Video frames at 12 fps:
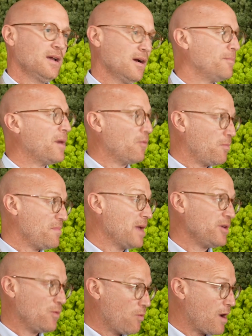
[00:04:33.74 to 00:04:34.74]
about
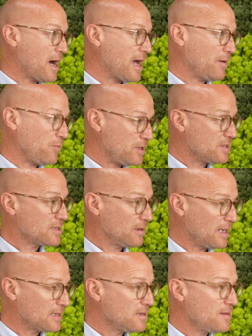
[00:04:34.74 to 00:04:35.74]
maybe why we
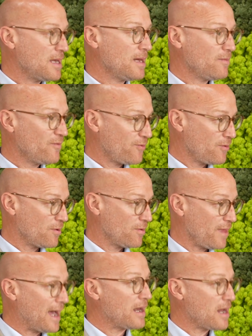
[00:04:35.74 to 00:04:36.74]
selected them for
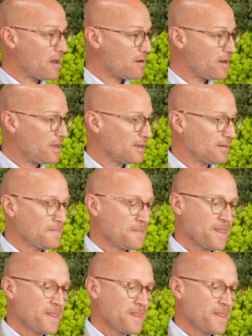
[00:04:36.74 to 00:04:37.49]
that area.